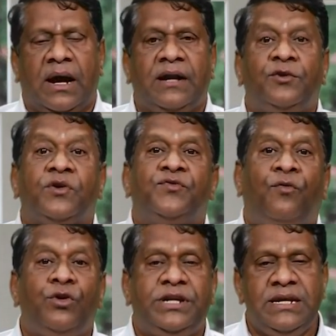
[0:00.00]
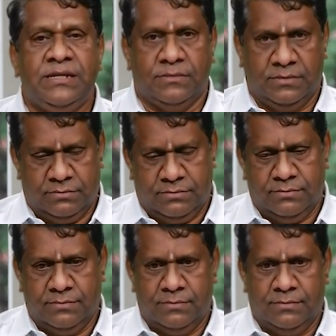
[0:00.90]
And it was 14.
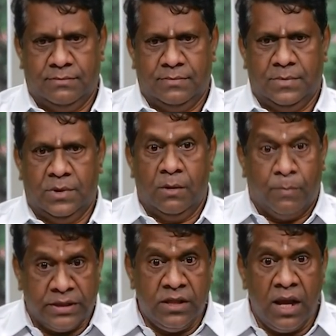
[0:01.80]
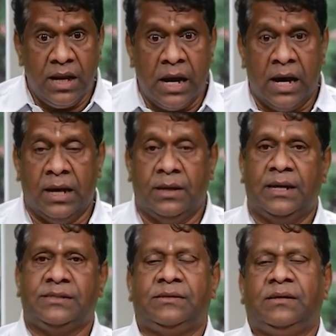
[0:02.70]

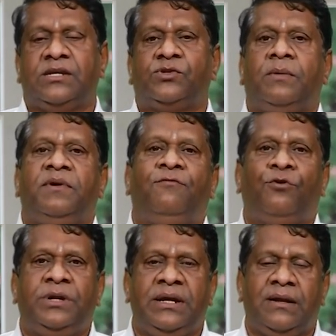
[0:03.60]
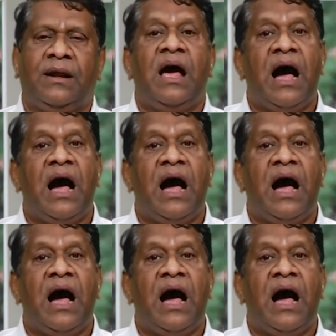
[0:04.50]
Padnalaga. I said, yes, Swami, 14.